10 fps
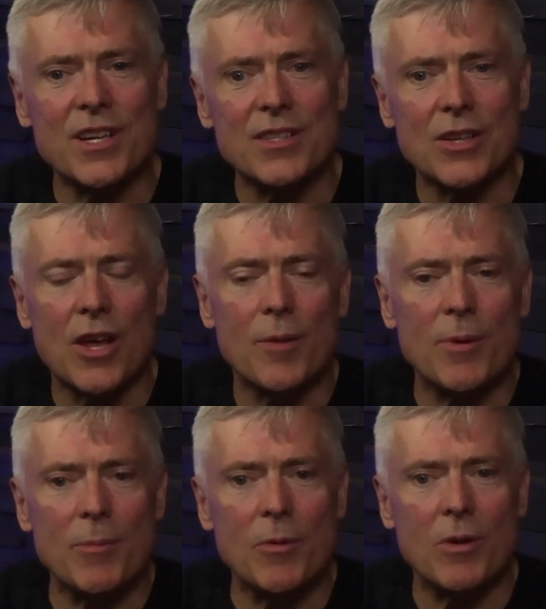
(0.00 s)
because a lot of
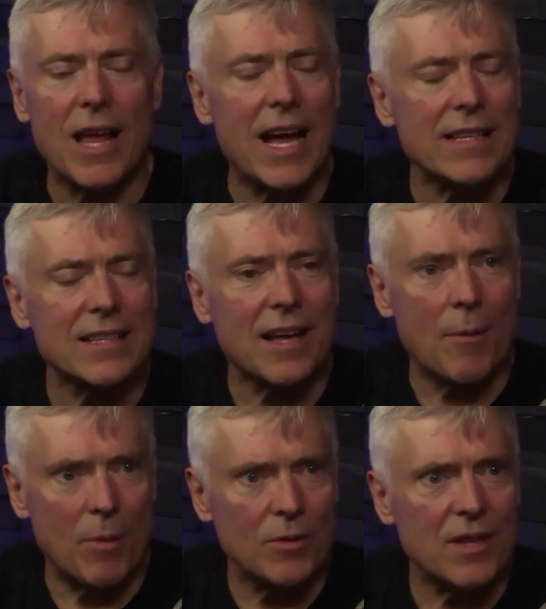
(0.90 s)
people will ask
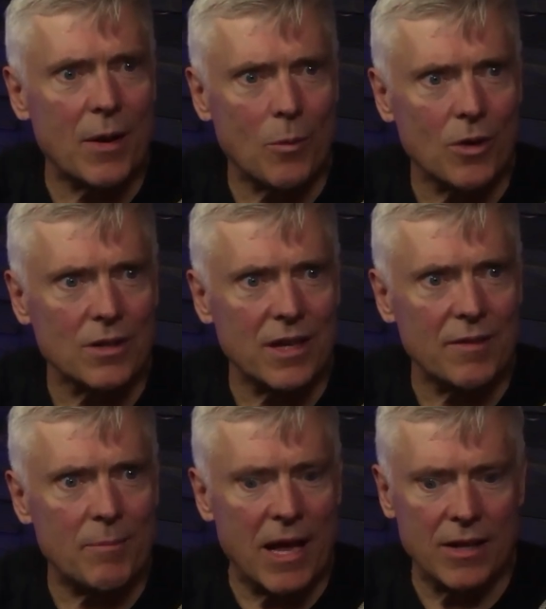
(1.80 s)
about that
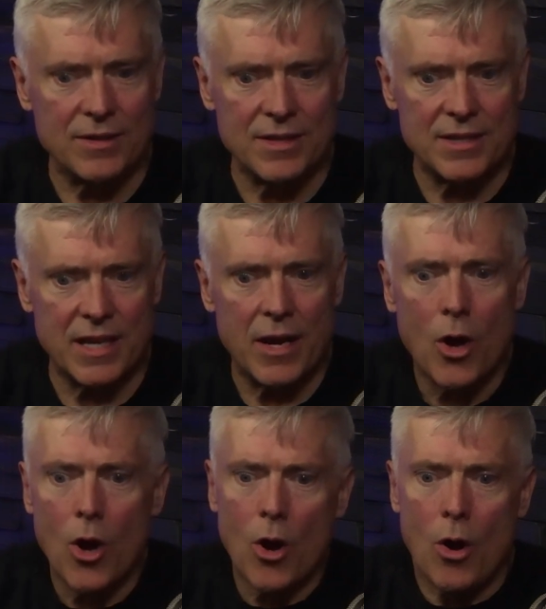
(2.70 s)
work-life balance and say,
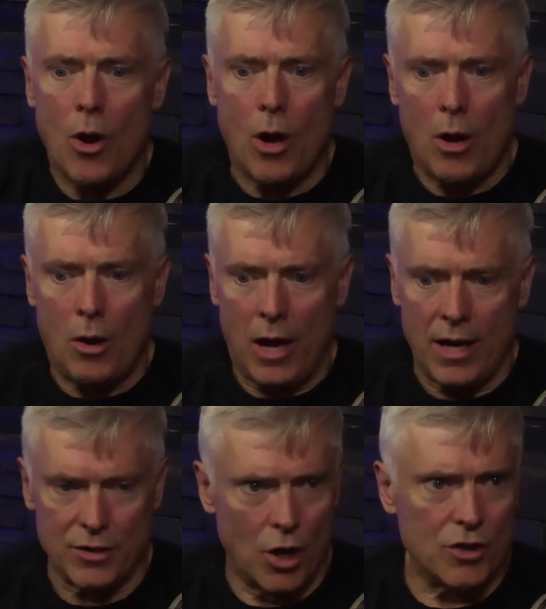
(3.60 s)

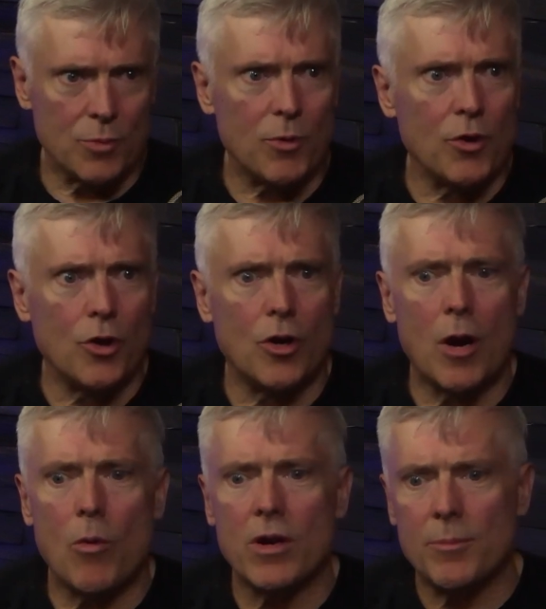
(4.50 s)
as an entrepreneur, I
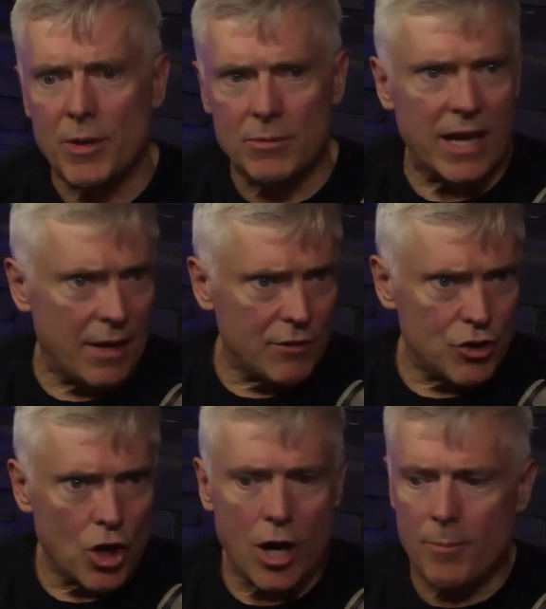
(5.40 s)
want to be able to have a
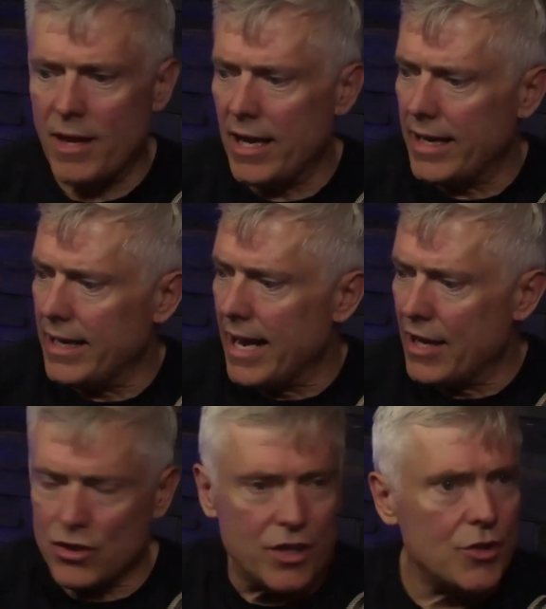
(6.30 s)
job that I can
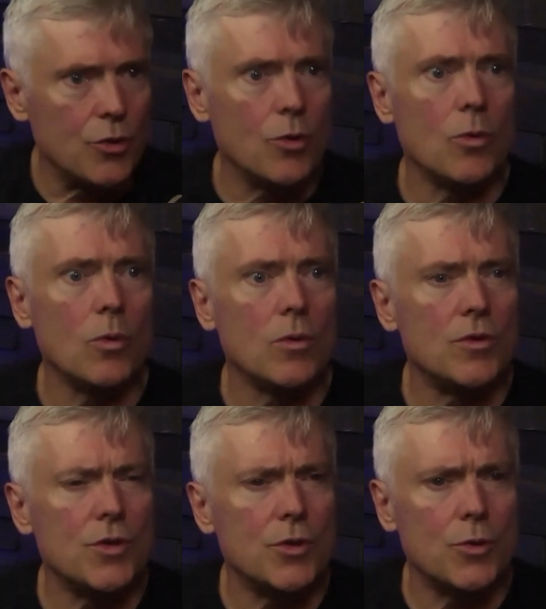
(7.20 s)
actually
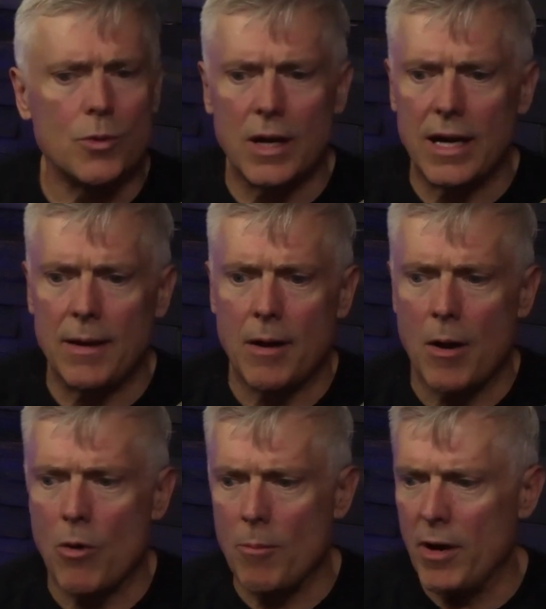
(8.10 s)
do. I
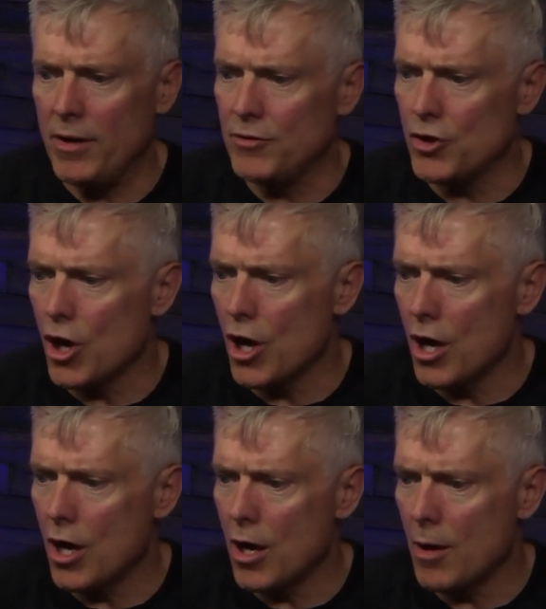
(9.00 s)
want my
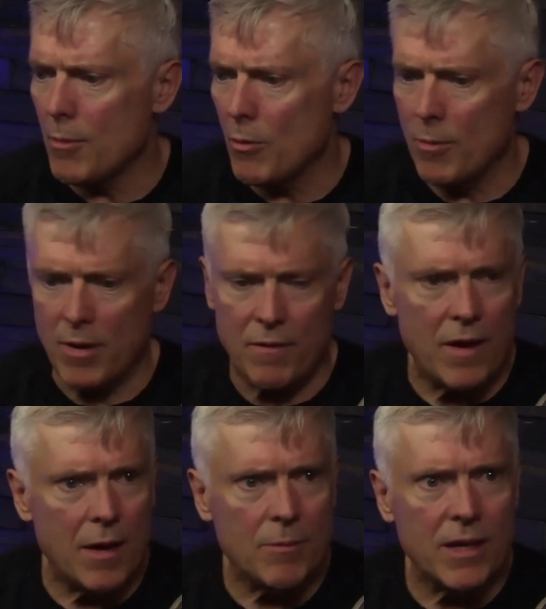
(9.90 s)
job, I want my
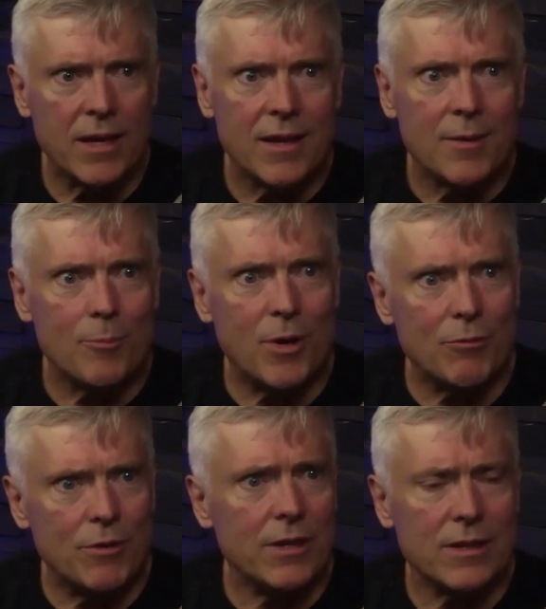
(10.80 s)
family. But
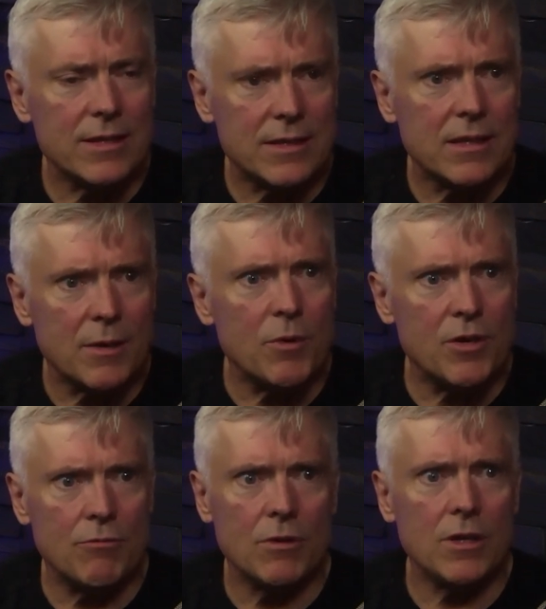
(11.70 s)
realistically, when
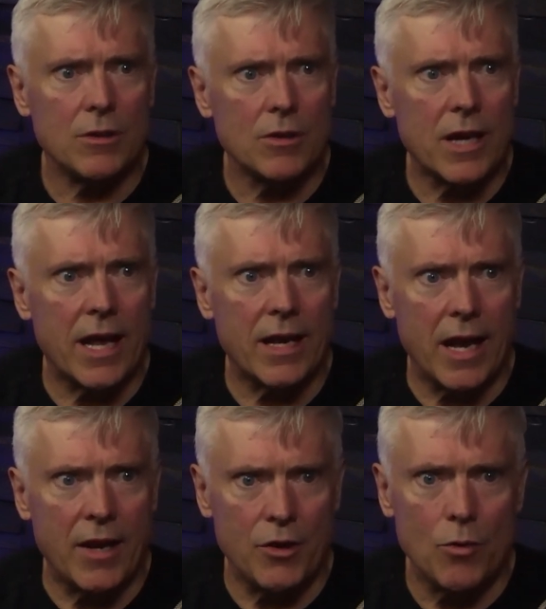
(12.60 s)
you really look at it
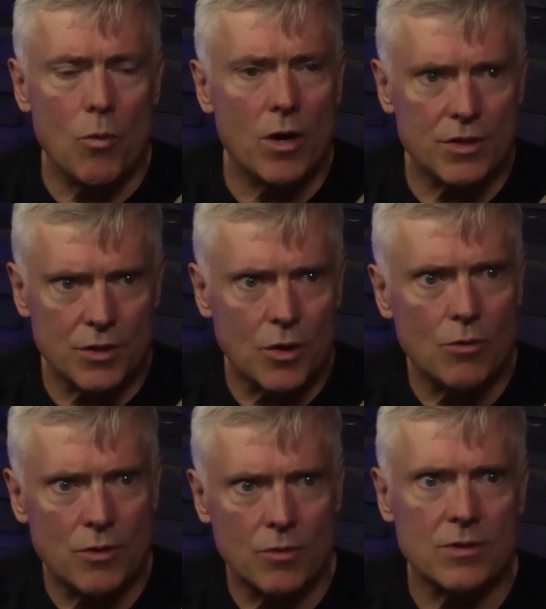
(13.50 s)
and you want to go
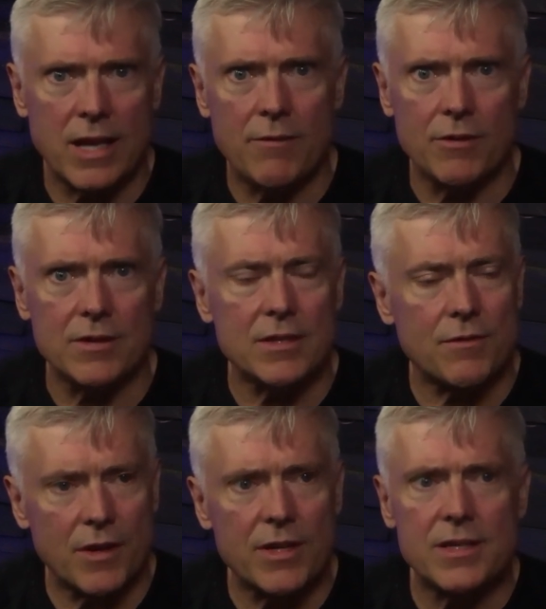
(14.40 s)
to those levels, it's
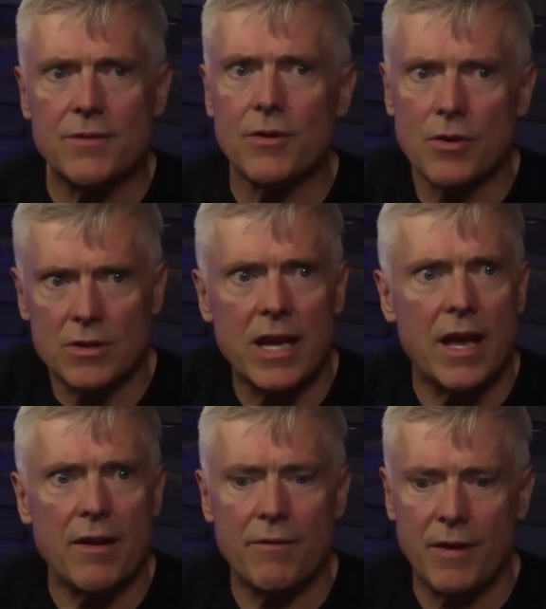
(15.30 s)
very difficult to
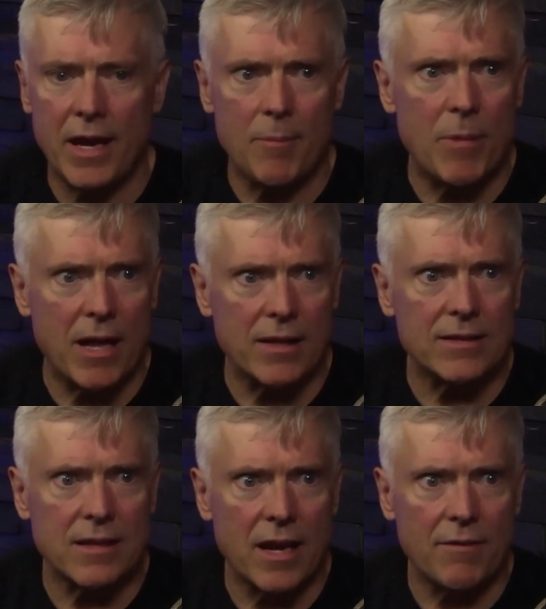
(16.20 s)
have a
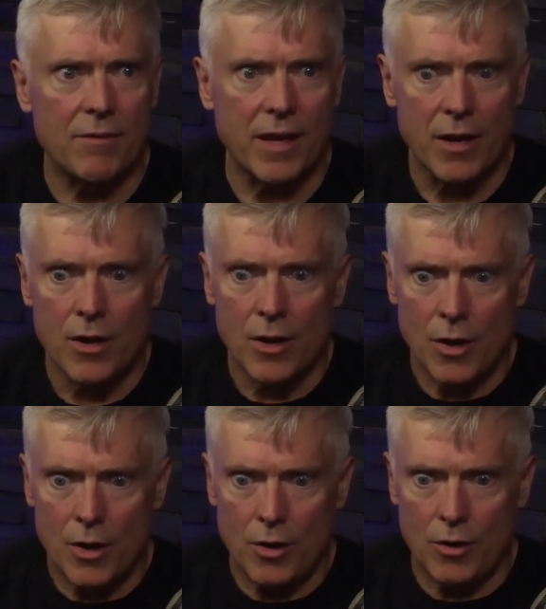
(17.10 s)
balanced life. Like,
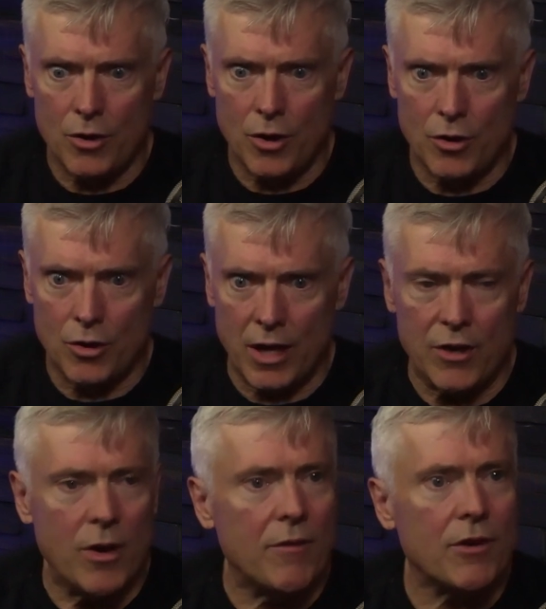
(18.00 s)
can
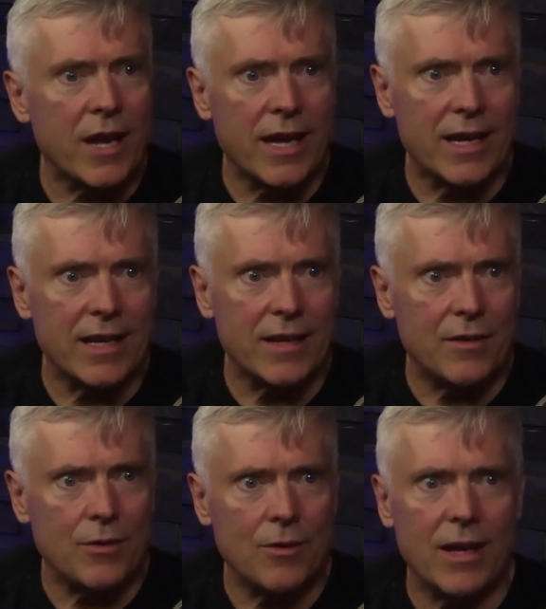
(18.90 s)
you have your cake and eat it
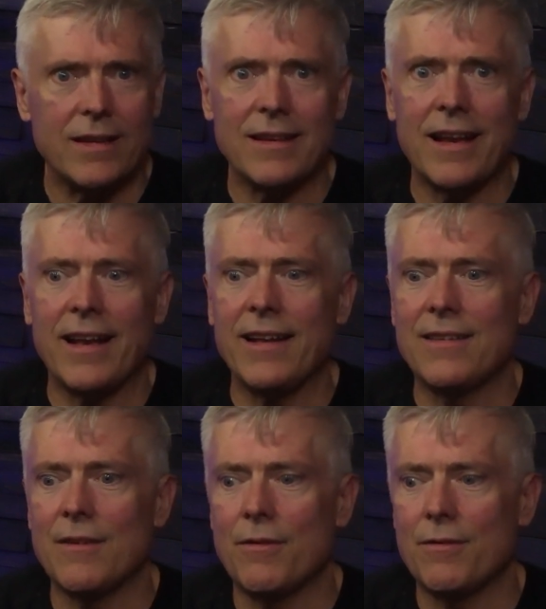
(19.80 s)
too? And
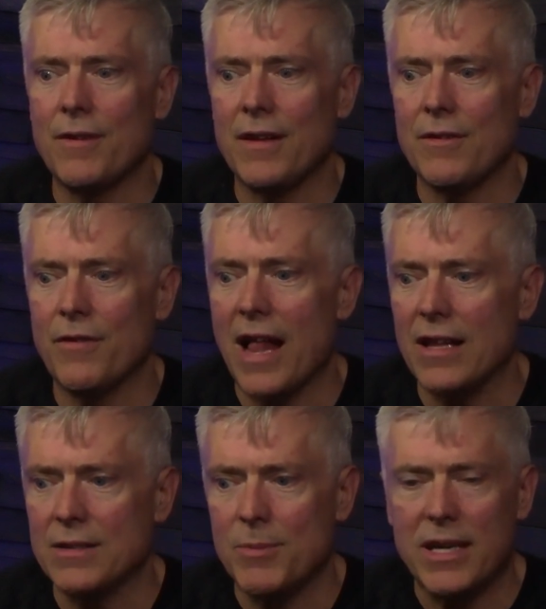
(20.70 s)
it's a
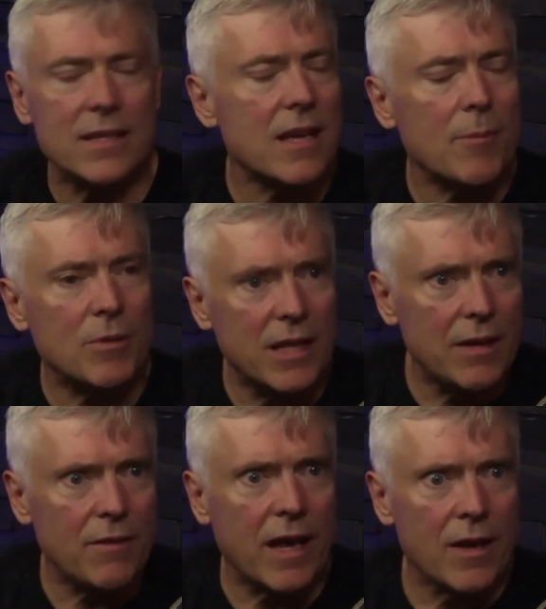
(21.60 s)
fallacy, because I
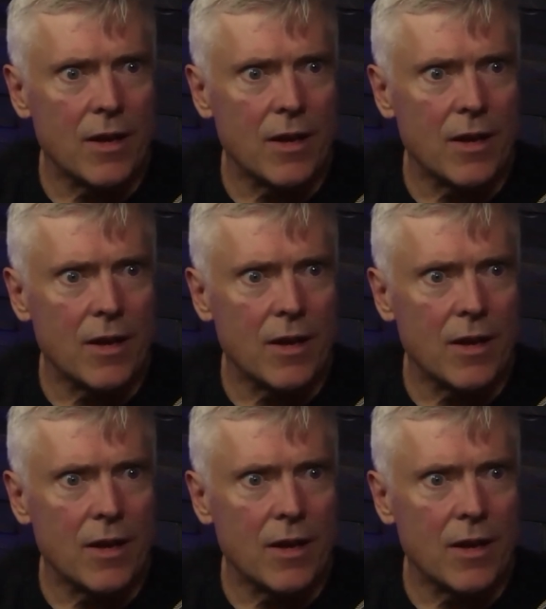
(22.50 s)
believe that